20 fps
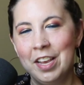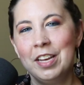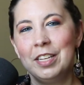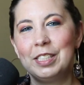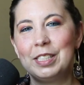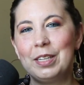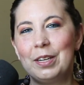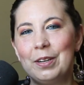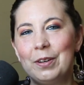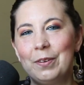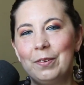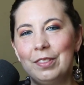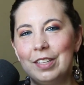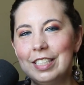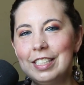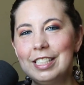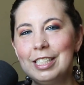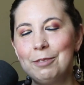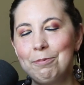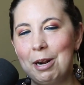So
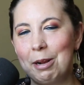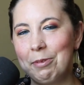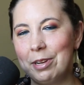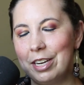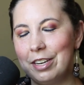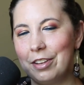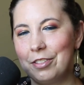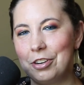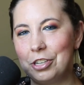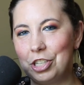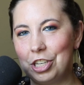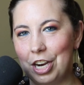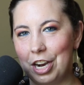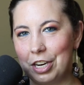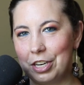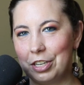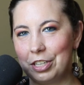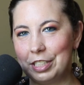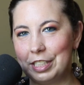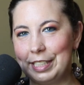this is probably another
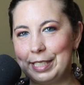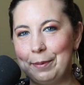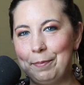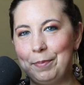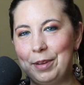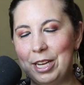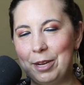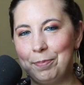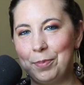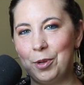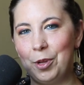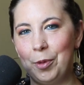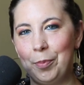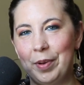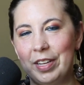shocker to some people,